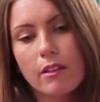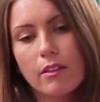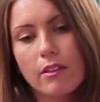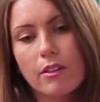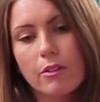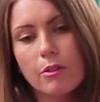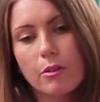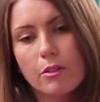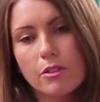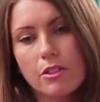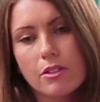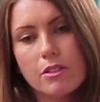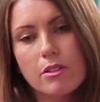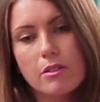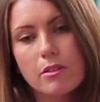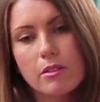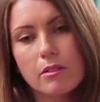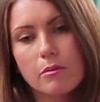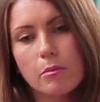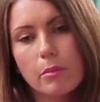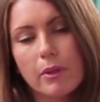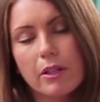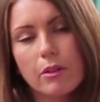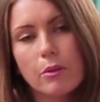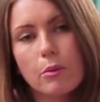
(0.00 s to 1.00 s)
there are just
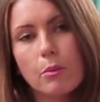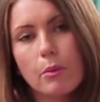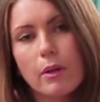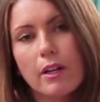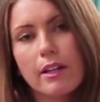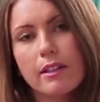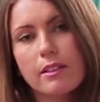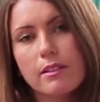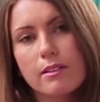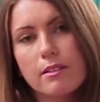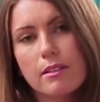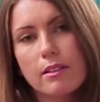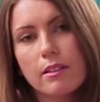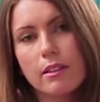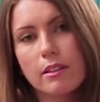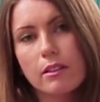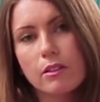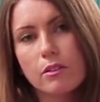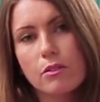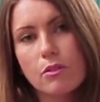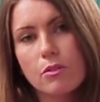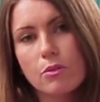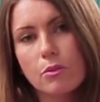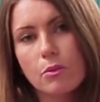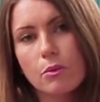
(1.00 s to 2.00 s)
better ways that they
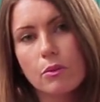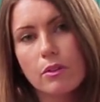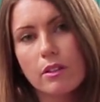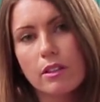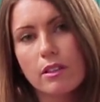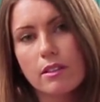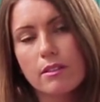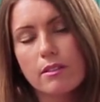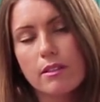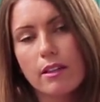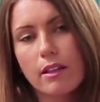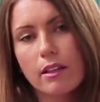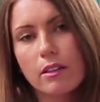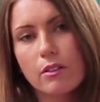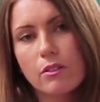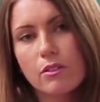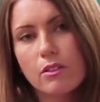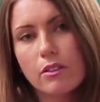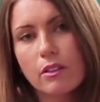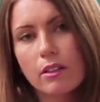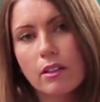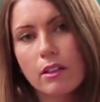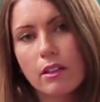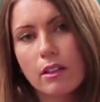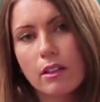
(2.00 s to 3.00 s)
can sort things out.